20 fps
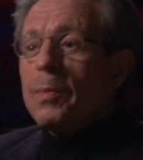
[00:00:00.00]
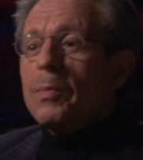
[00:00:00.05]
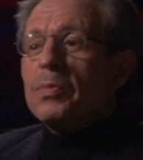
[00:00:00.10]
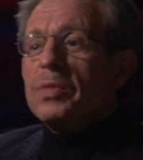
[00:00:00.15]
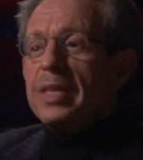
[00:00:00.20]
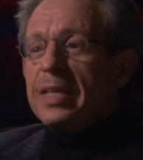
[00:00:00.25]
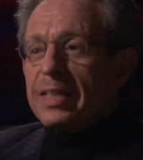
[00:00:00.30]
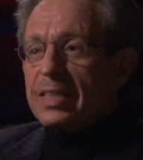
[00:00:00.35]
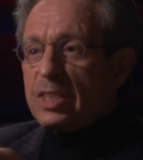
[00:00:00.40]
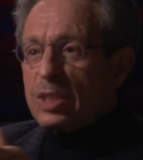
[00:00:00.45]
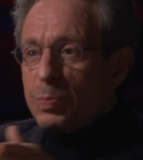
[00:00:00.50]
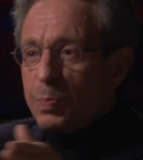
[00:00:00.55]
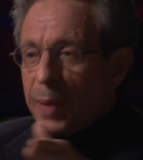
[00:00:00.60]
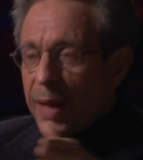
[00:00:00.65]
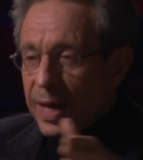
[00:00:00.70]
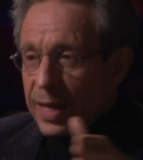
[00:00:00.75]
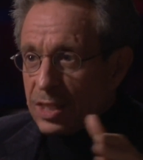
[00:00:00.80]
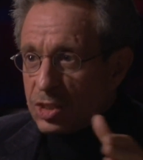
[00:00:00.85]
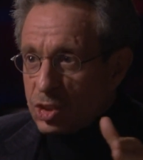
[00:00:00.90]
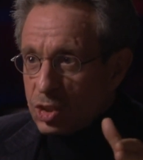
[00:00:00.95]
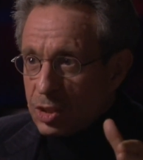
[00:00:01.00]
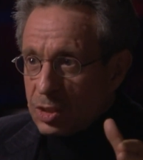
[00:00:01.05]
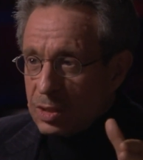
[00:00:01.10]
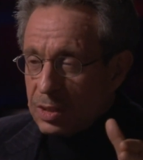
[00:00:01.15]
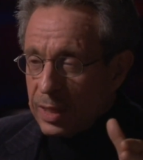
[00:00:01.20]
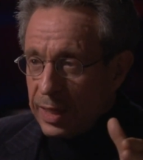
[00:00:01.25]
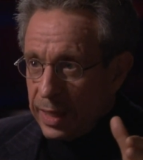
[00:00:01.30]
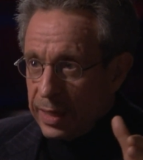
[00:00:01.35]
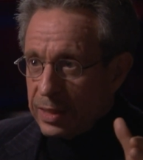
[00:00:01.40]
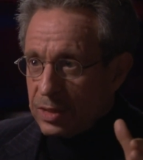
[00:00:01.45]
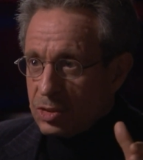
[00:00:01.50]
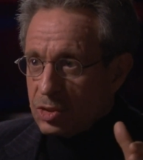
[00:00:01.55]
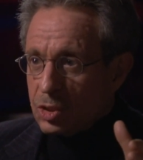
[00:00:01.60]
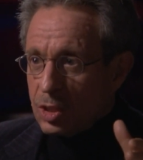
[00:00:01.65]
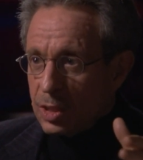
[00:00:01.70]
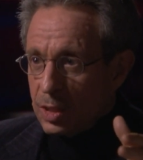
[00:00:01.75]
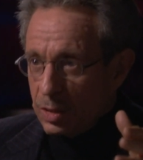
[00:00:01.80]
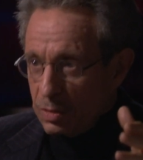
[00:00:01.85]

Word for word: the expansion is